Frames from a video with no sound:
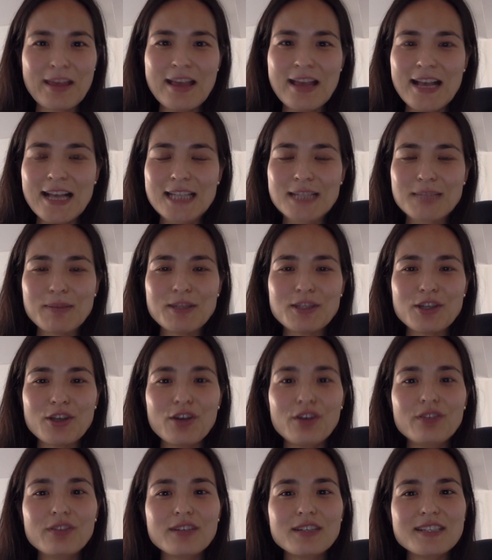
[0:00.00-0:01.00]
and spent
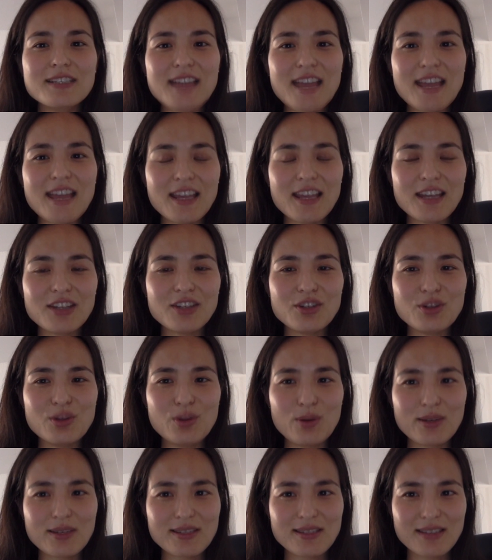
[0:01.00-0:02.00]
over a decade in New
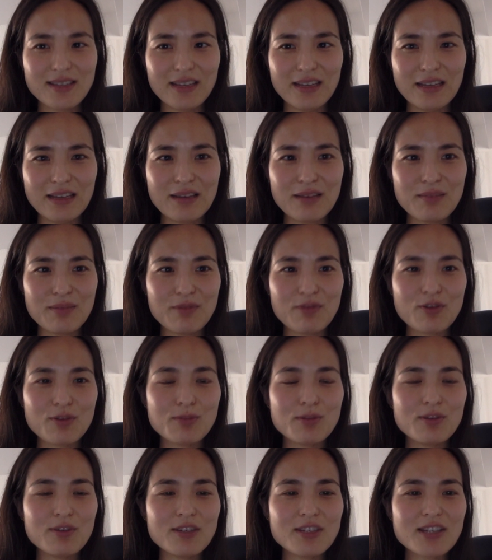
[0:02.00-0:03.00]
York City before
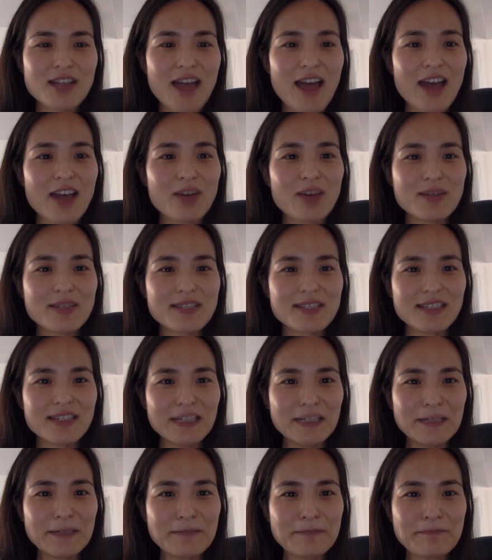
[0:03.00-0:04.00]
moving to Iowa City.